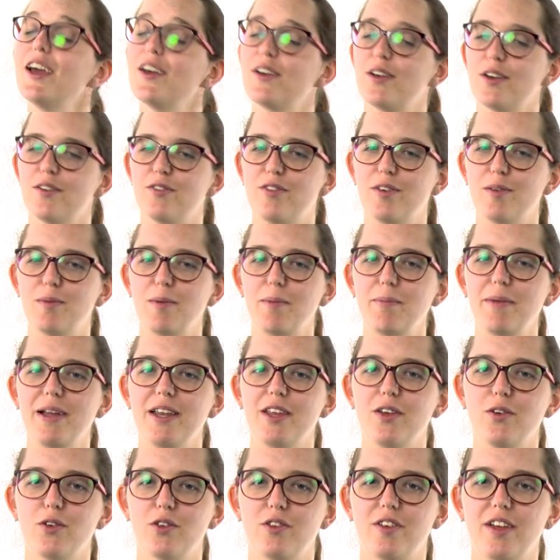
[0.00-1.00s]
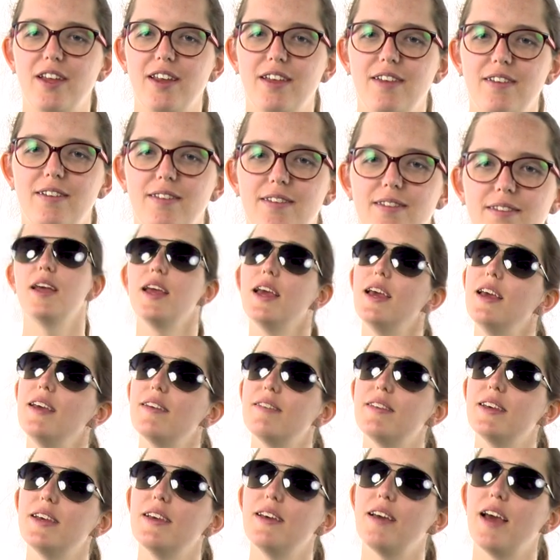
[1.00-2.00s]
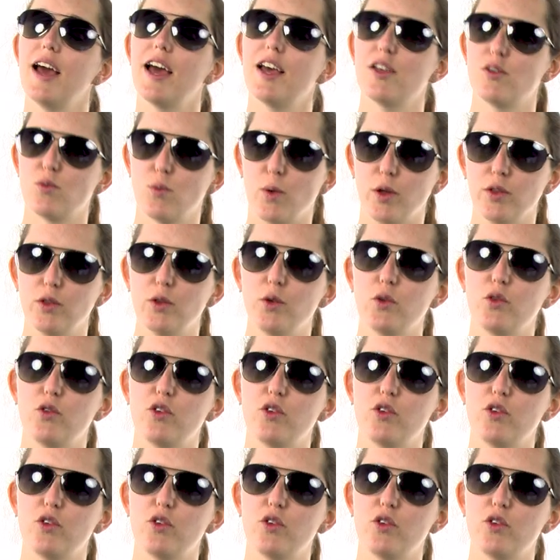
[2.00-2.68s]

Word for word: you can film in manual settings. Easy as one, two,